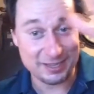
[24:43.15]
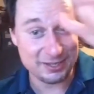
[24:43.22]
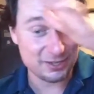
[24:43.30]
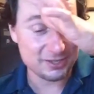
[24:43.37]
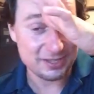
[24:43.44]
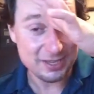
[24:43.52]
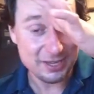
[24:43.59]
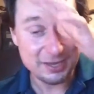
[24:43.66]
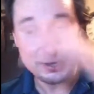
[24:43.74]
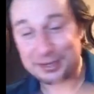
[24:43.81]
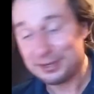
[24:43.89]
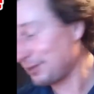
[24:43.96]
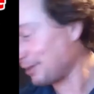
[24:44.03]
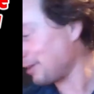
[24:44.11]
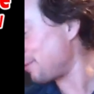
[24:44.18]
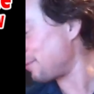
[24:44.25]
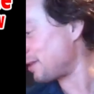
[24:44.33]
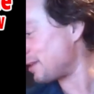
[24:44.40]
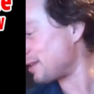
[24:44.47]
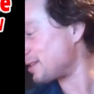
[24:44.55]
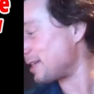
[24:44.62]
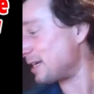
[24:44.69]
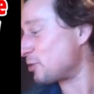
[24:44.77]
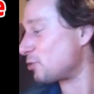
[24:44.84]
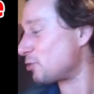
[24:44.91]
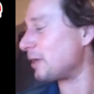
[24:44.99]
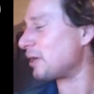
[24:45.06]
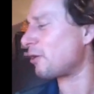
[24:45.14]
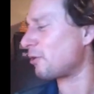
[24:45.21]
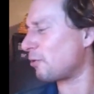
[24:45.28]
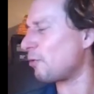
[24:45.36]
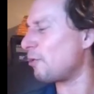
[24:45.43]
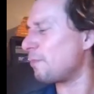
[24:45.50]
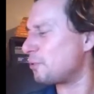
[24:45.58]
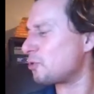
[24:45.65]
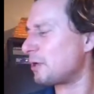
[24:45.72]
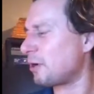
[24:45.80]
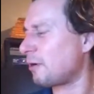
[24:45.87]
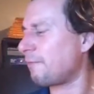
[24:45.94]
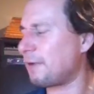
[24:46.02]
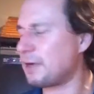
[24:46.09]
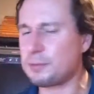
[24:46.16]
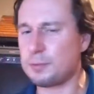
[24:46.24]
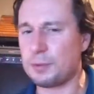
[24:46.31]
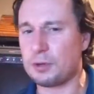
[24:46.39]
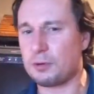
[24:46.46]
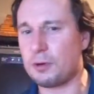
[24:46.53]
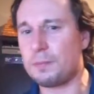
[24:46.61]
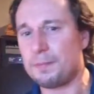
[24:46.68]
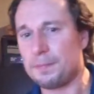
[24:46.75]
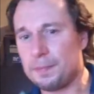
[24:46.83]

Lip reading: Just come to the site, join our group, join our Facebook group.